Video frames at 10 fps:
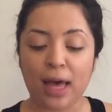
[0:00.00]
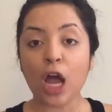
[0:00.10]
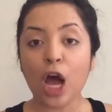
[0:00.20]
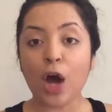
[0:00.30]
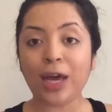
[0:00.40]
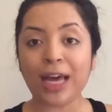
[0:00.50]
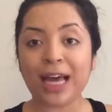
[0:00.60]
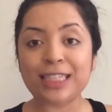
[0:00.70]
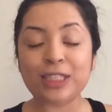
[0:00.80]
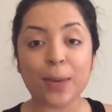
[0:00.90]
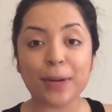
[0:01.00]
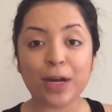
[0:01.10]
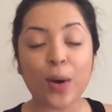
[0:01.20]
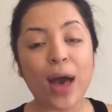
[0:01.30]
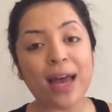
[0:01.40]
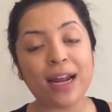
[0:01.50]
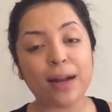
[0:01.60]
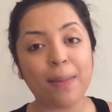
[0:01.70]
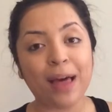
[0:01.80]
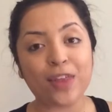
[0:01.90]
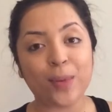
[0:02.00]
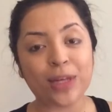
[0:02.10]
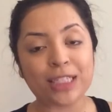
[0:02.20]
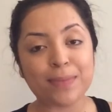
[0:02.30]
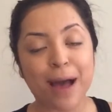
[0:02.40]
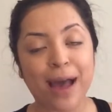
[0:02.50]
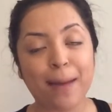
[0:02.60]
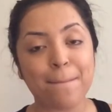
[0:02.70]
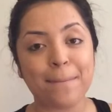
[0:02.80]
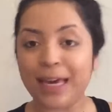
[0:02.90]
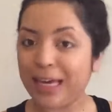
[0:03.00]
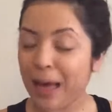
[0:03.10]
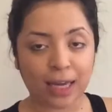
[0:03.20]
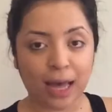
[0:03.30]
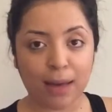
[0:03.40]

And okay guys, so I'm gonna go ahead and apply the rest of my makeup.